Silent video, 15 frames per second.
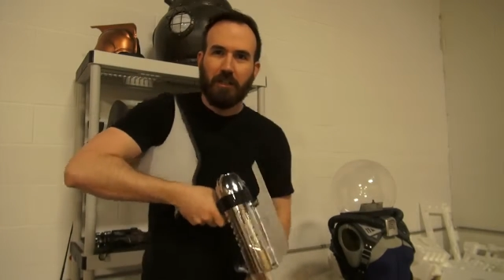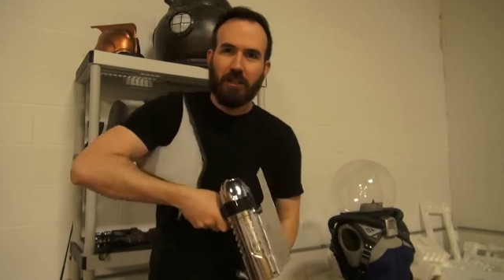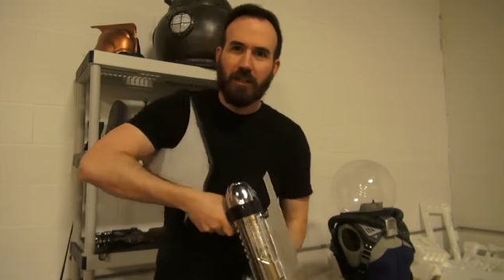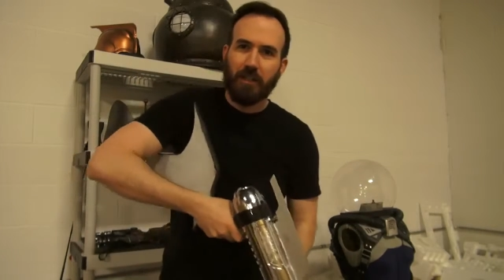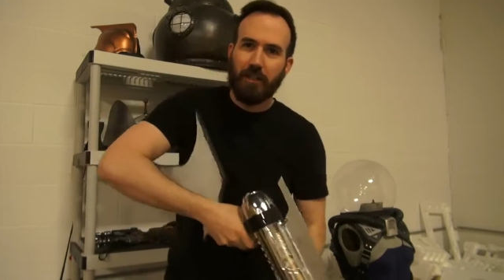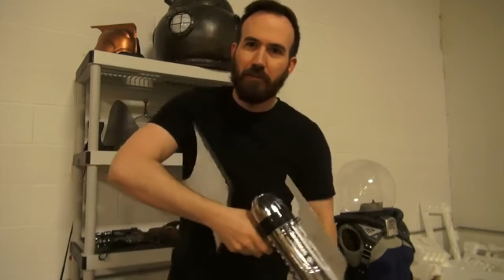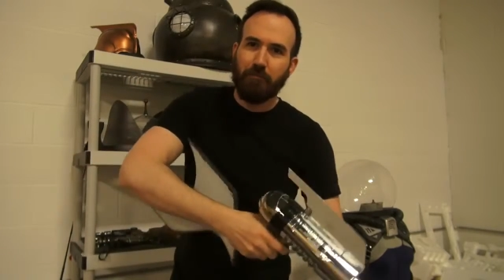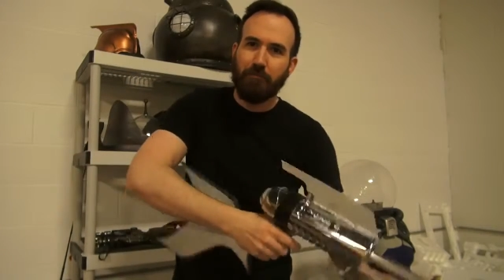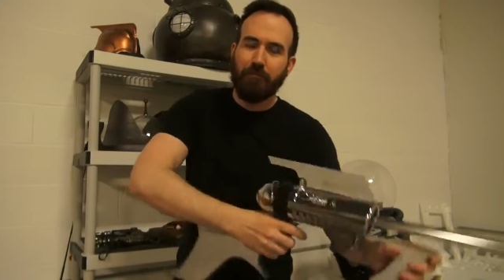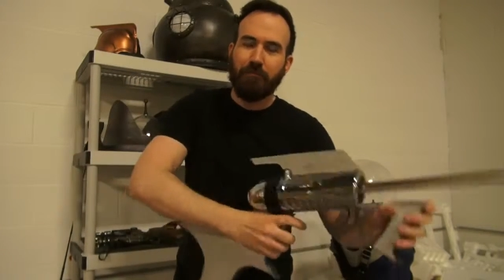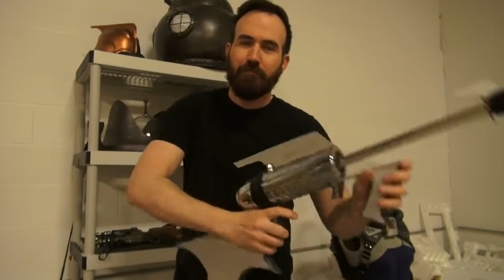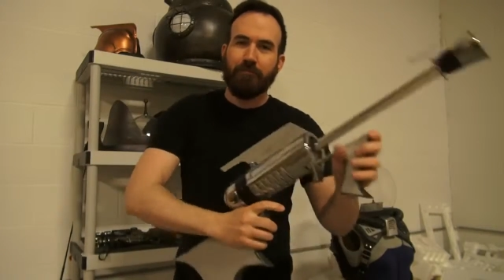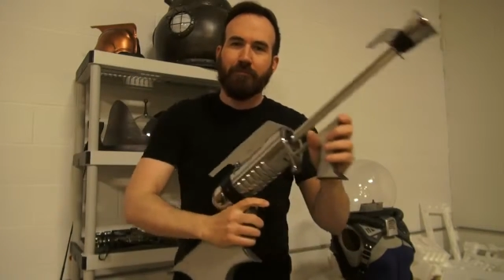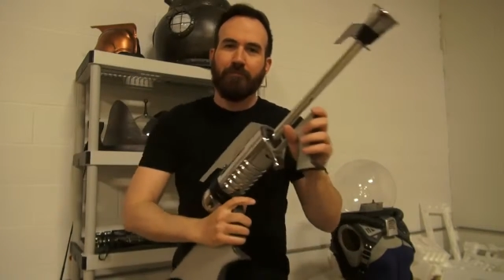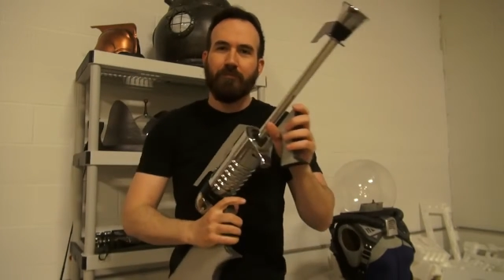
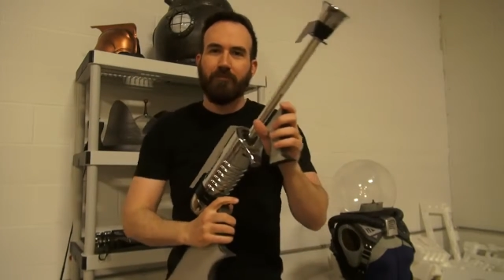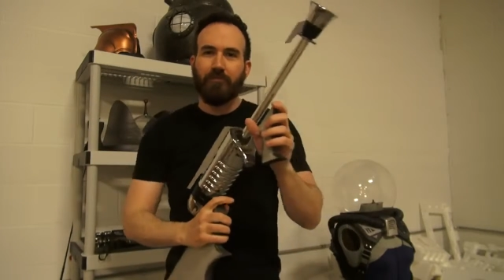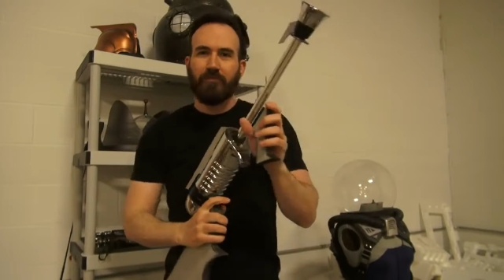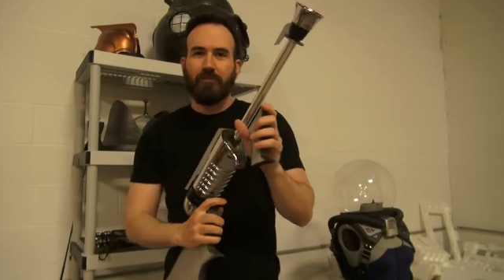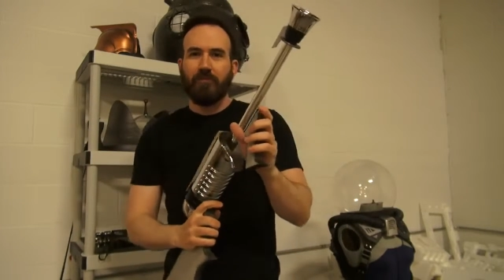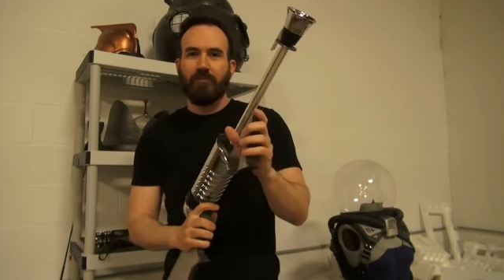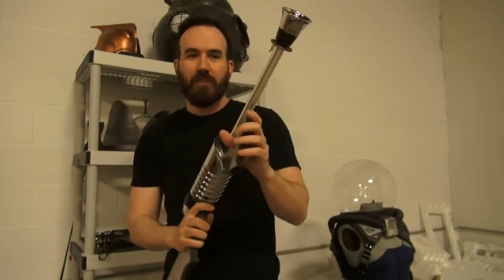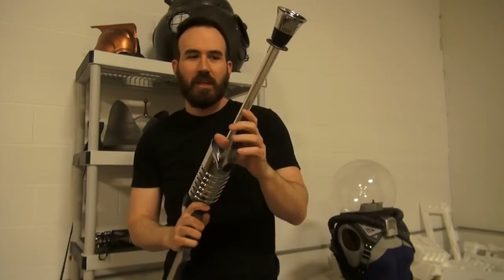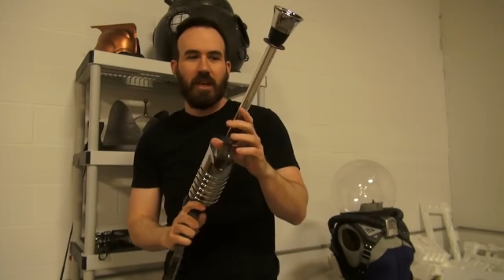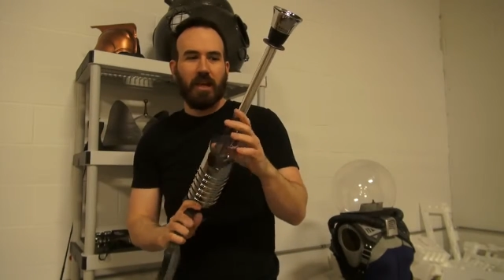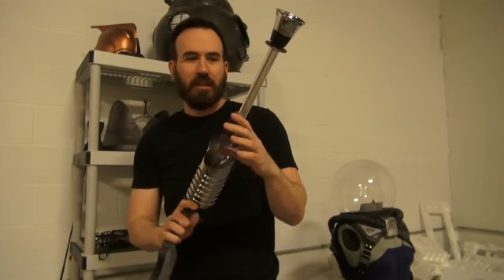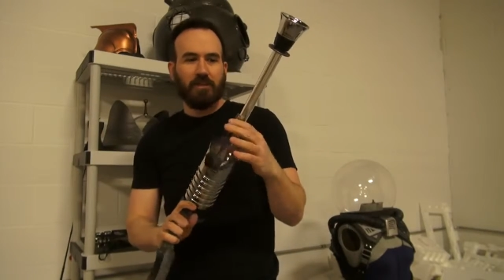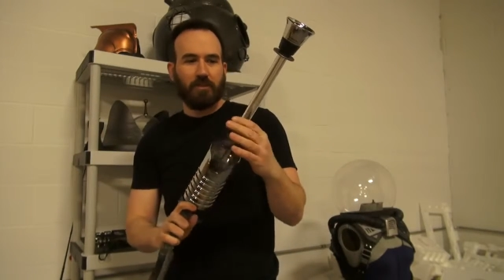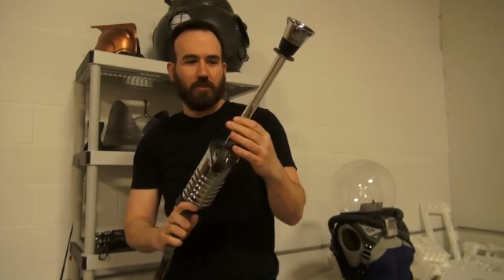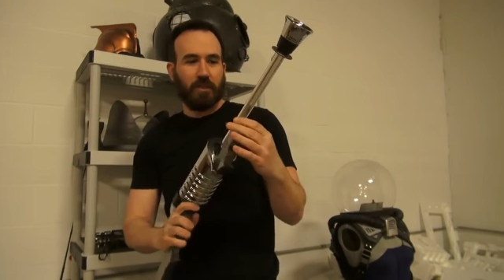
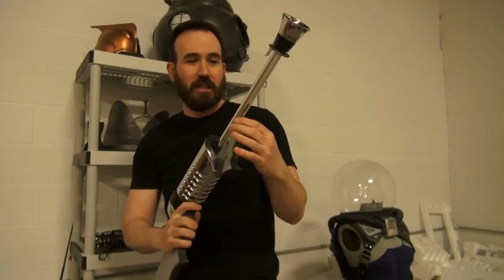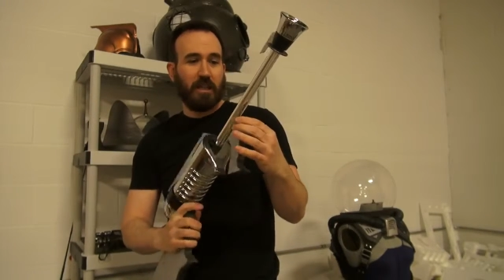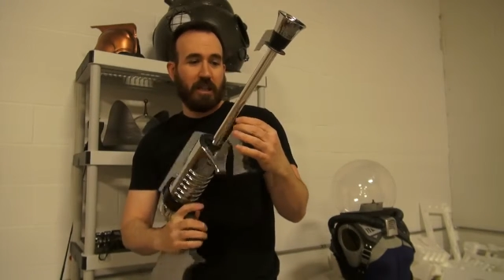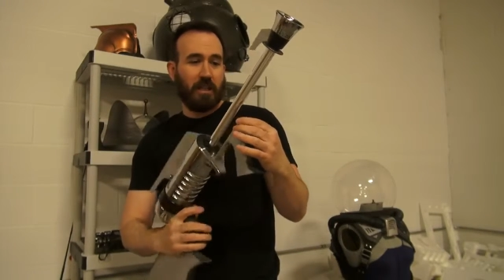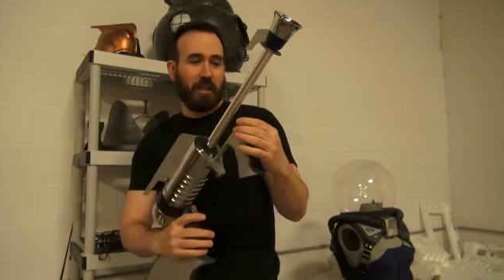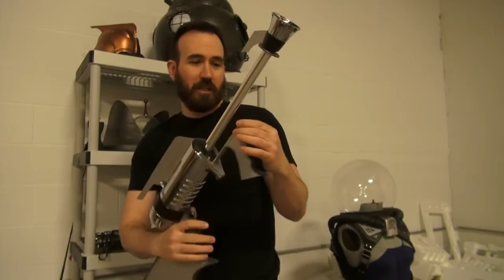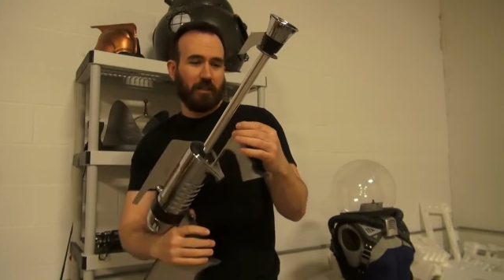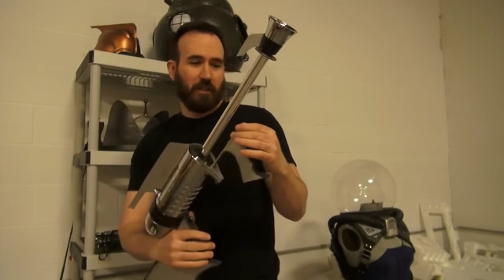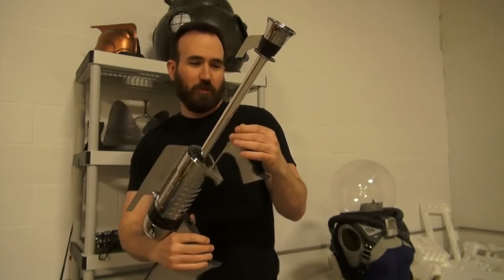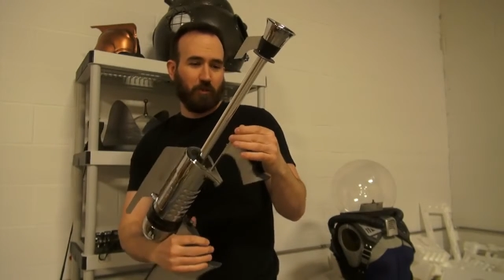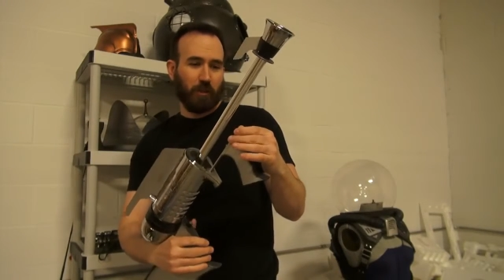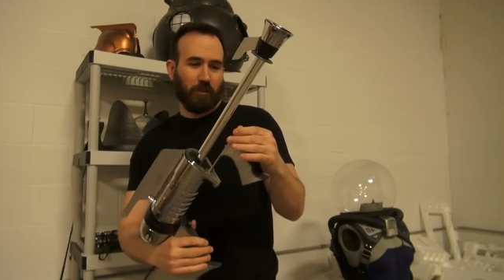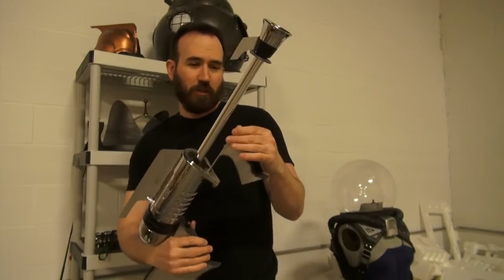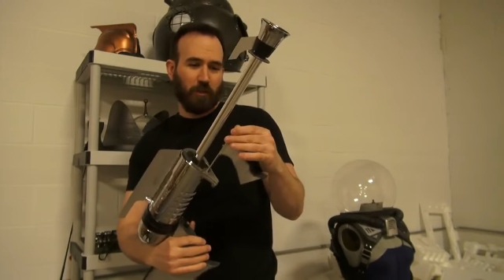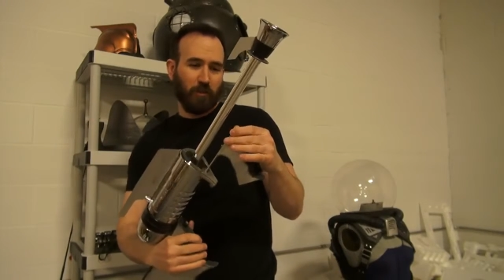On screen, it
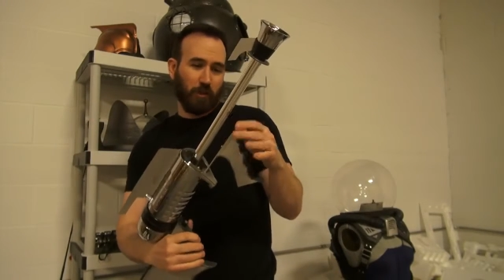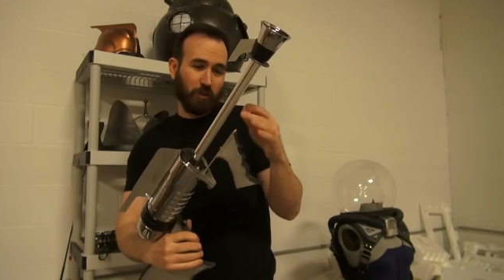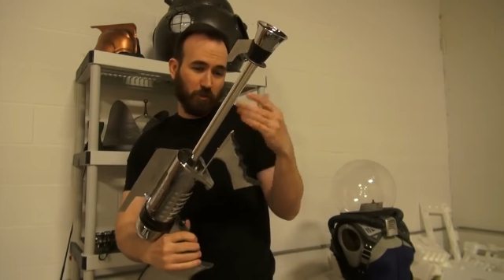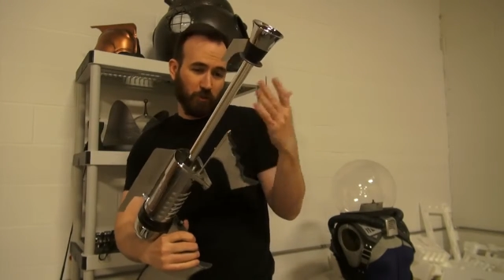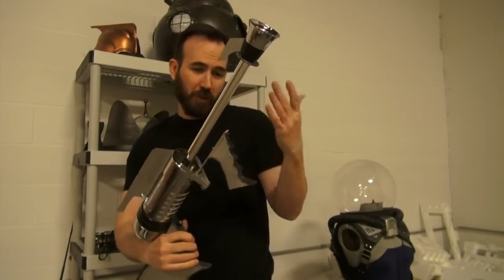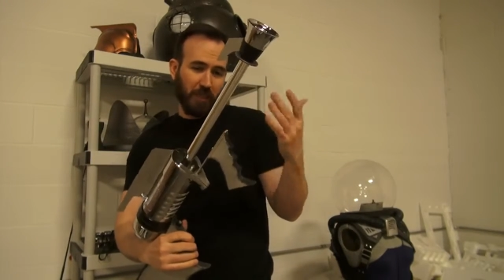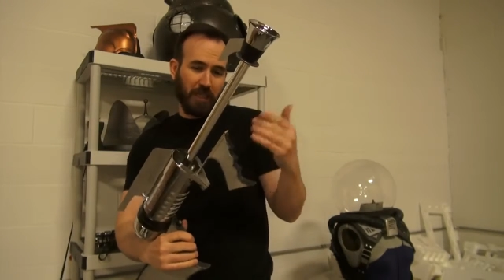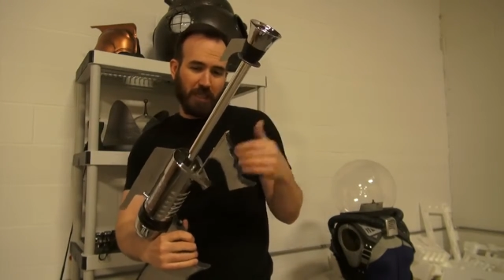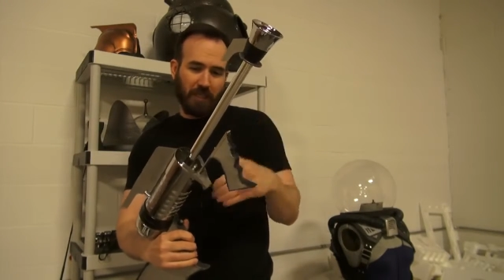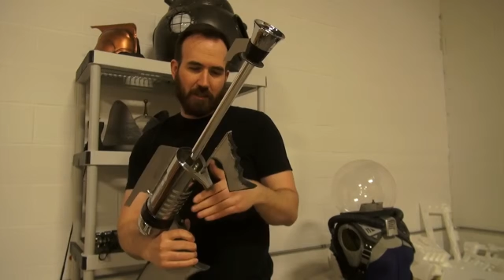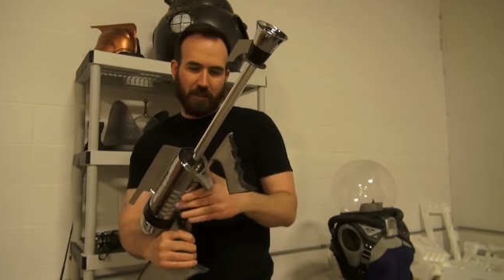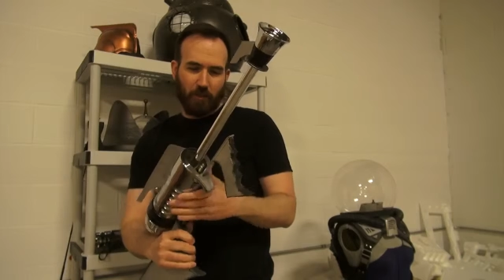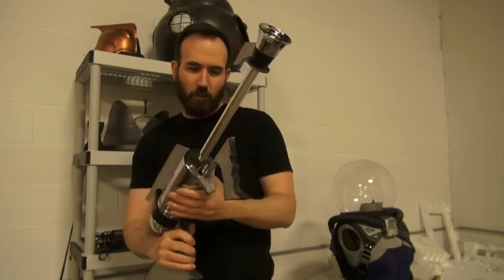looked really neat.